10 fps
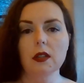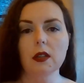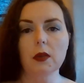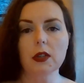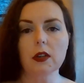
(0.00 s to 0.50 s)

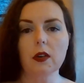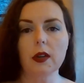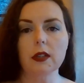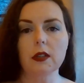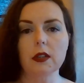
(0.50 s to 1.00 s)
So what you're
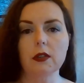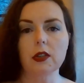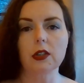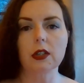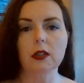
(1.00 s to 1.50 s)
going to do
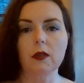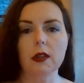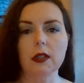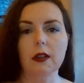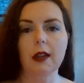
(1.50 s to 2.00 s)
is you're just
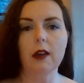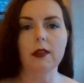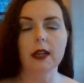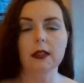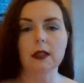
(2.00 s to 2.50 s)
going to allow
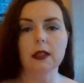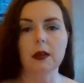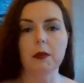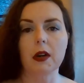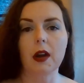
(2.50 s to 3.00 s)
that to
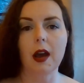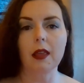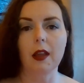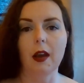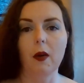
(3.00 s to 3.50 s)
simmer
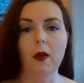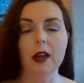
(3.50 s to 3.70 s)
on low